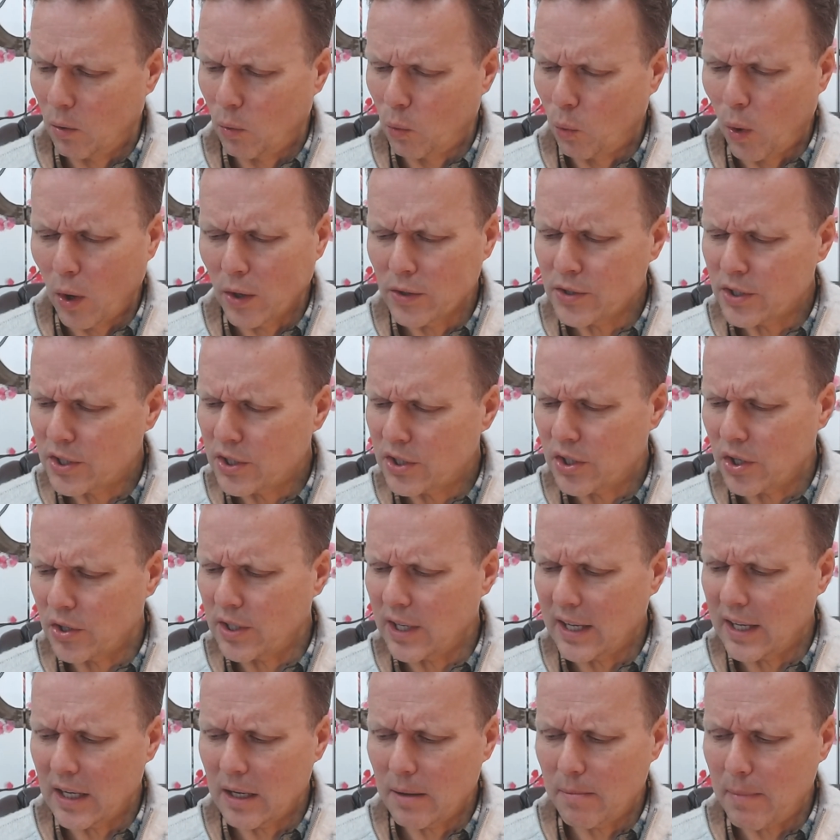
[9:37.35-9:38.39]
one
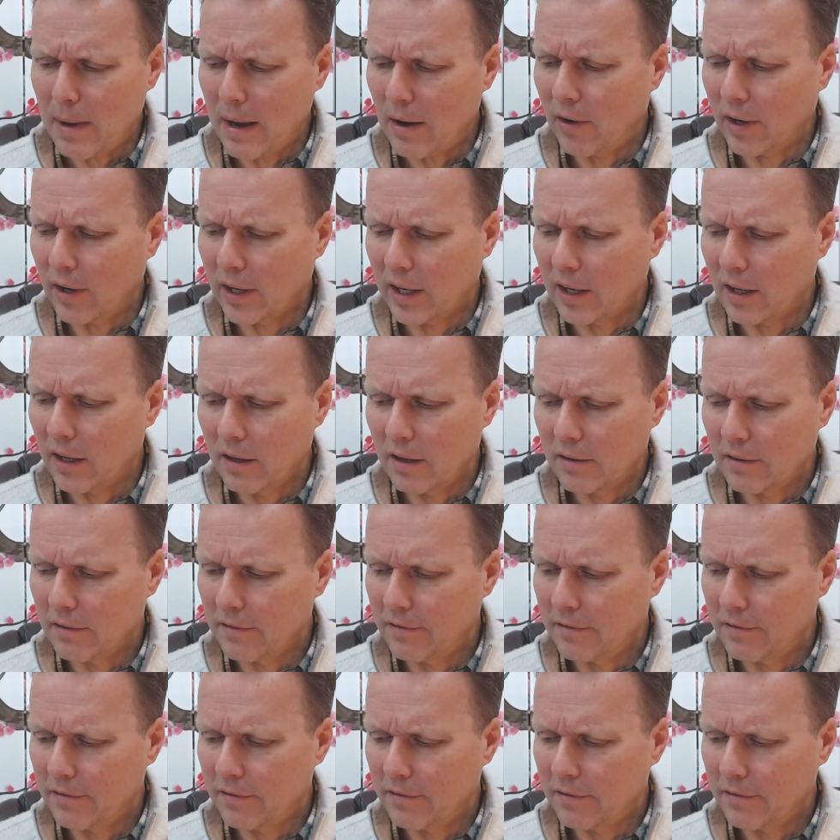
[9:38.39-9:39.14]
study in America